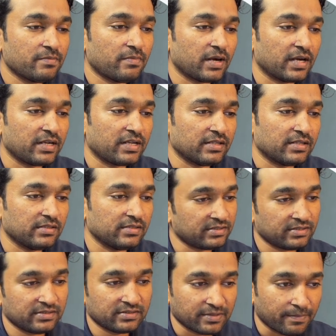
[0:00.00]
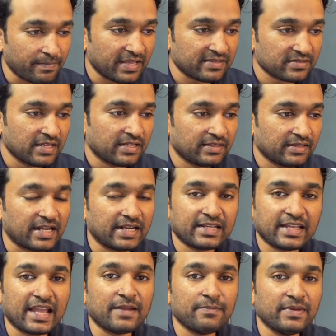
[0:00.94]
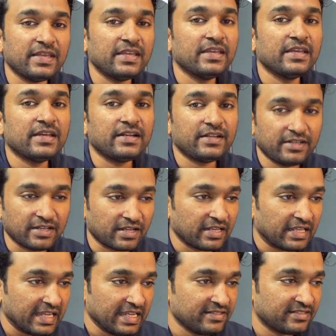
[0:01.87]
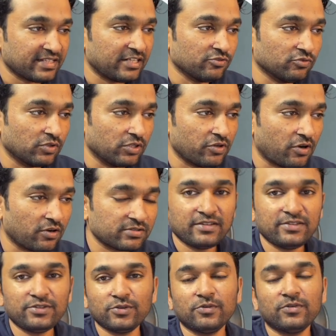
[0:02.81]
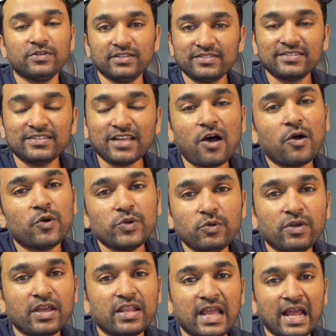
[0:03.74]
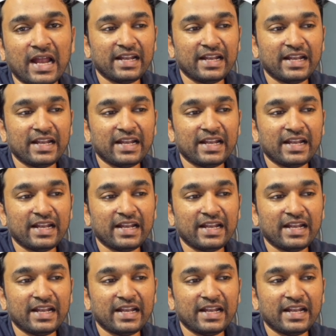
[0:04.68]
but this is the best that can be done inside Google Docs. So this is how you can add